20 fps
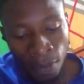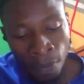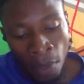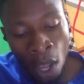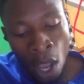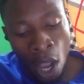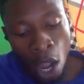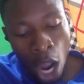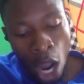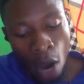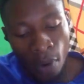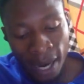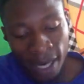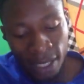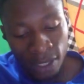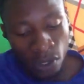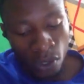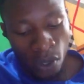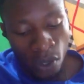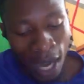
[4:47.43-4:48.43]
All right, so
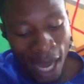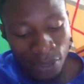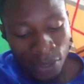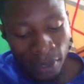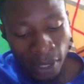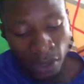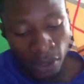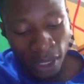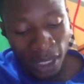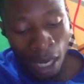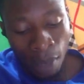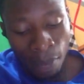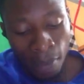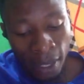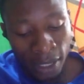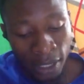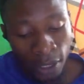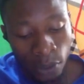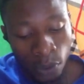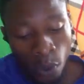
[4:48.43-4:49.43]
as we are talking about this
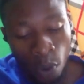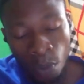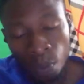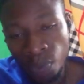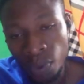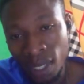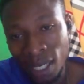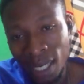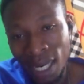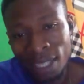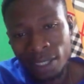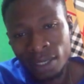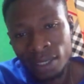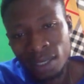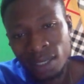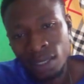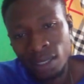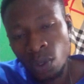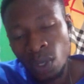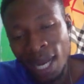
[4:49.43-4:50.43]
component, let's
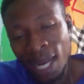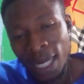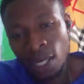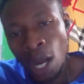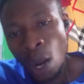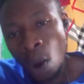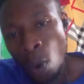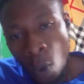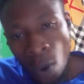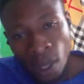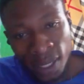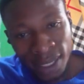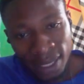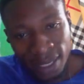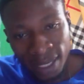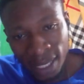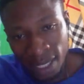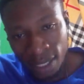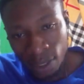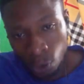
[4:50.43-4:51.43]
look at what they
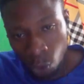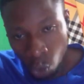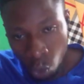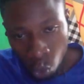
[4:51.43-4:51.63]
do.